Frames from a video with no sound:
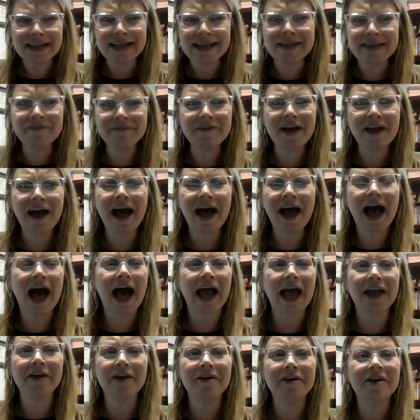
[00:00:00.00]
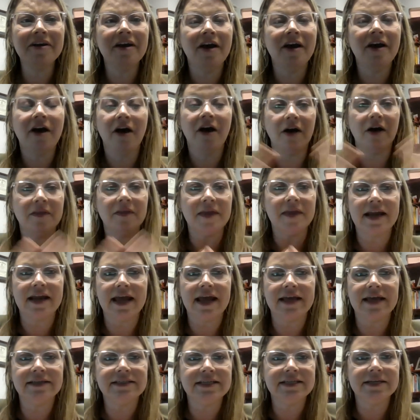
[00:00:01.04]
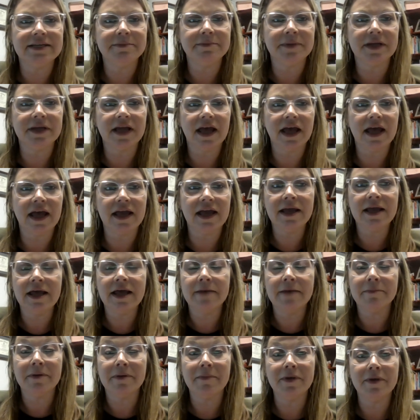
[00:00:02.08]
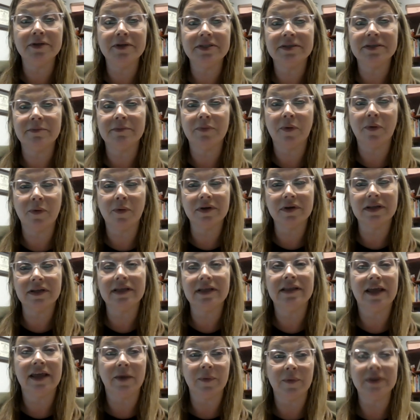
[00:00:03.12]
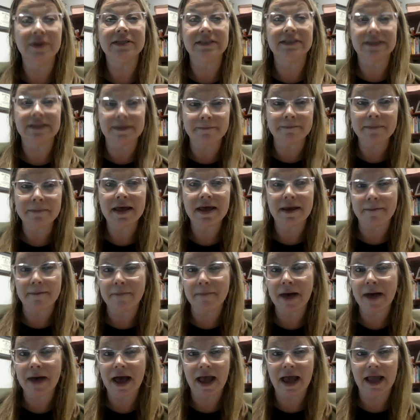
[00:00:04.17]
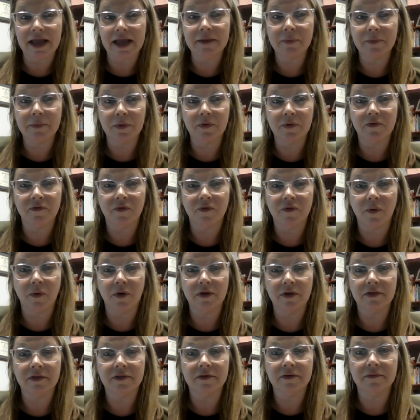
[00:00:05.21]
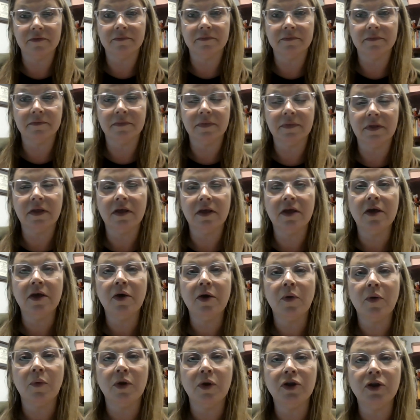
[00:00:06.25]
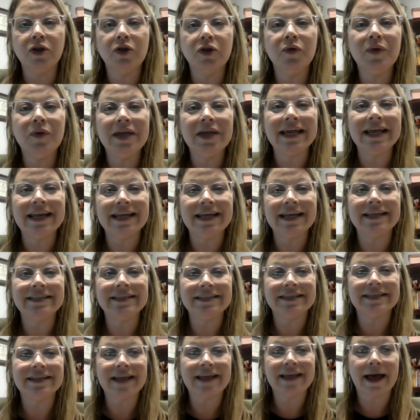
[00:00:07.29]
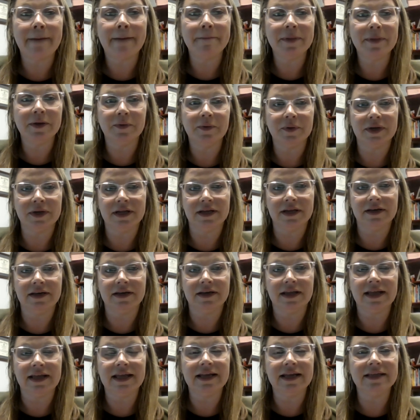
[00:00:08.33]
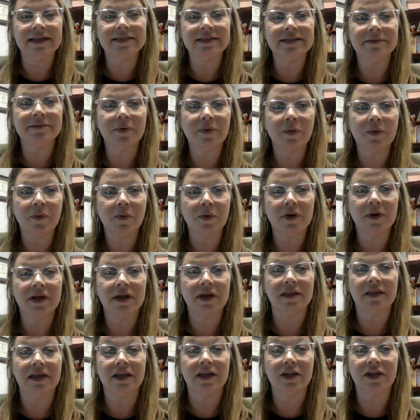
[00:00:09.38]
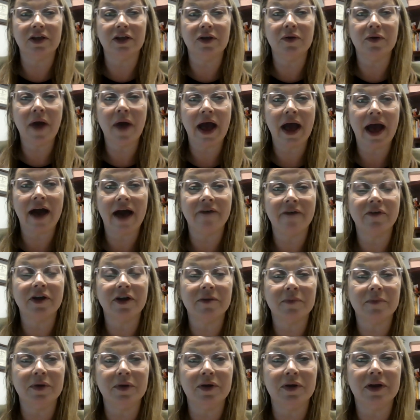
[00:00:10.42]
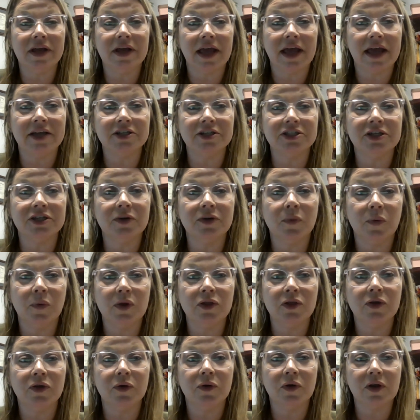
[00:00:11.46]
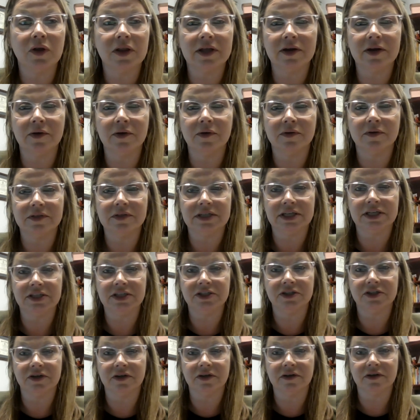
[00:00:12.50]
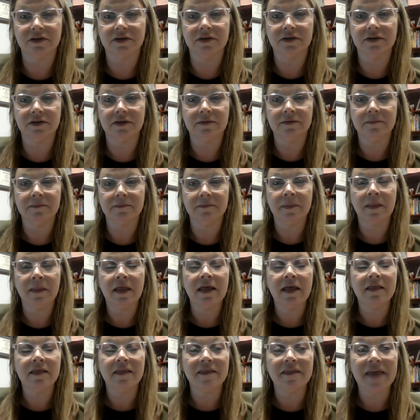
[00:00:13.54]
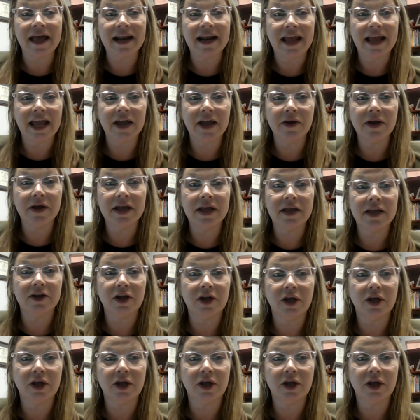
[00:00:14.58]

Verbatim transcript: if not higher, on that EdTPA, but most importantly, that we submit by April 4th. When you get into that building, it is important that you have communication with your clinical teacher. That that area